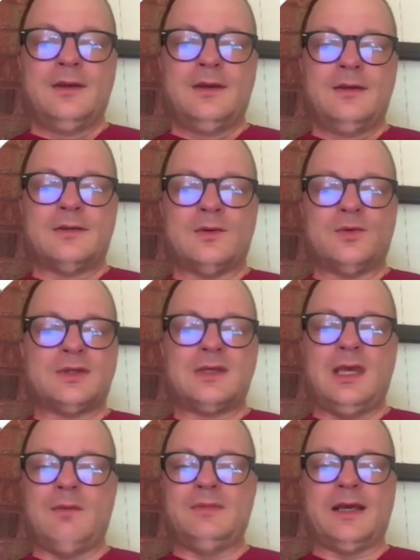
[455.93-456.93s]
So we'll just
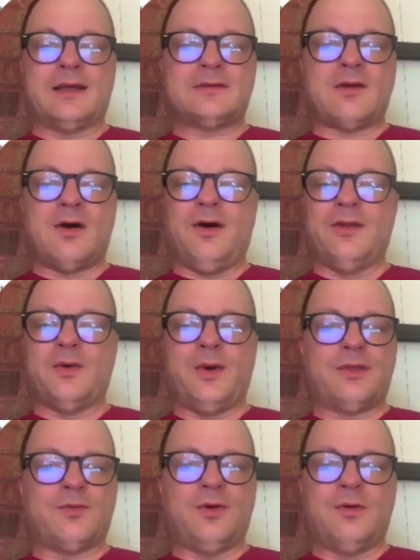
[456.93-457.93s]
keep next all the
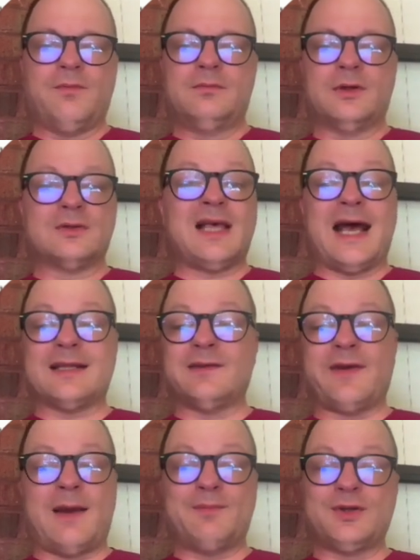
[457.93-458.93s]
way through. There's lots
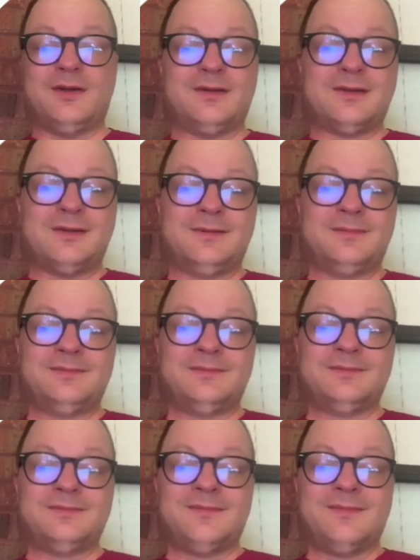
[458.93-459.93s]
of options.
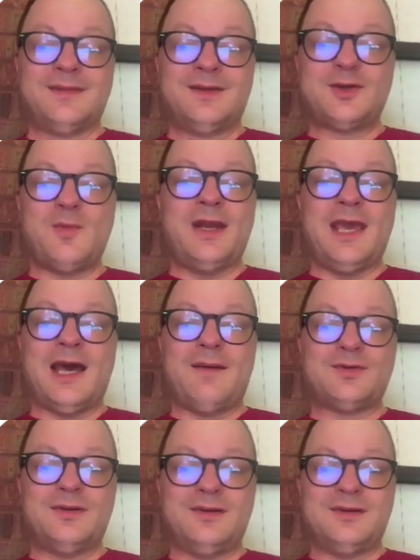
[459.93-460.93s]
So many
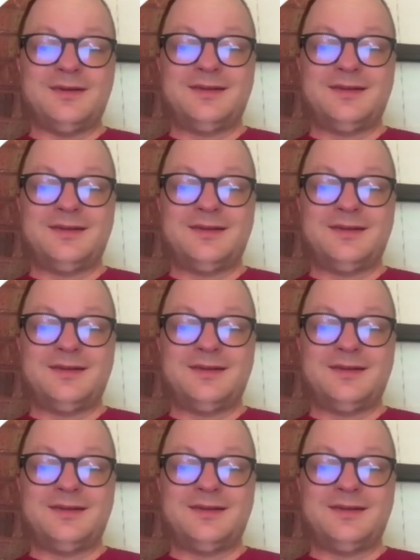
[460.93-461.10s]
options.